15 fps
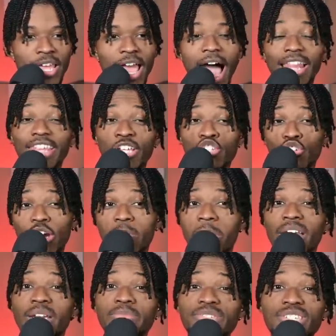I think
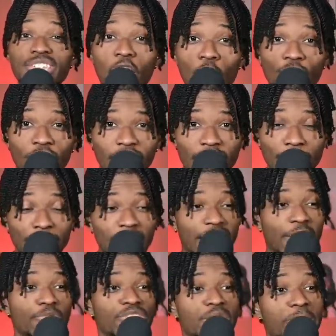Draymond himself claimed that
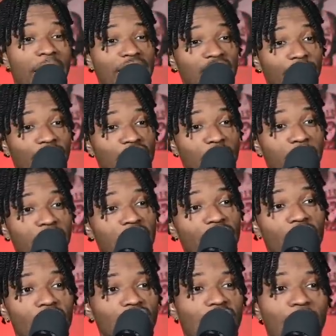he was the best defensive player of
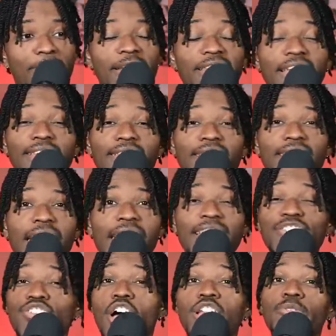all time, and at the end of the day,
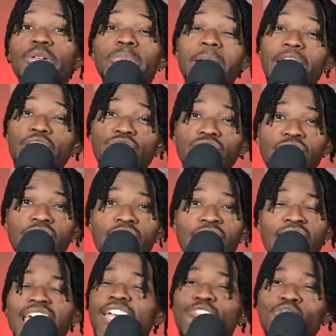that's all that really matters.
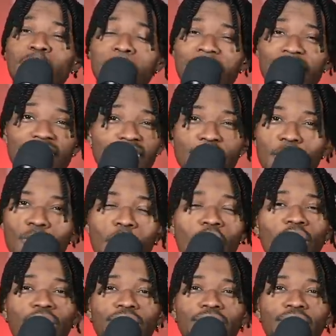If you're the best in your heart,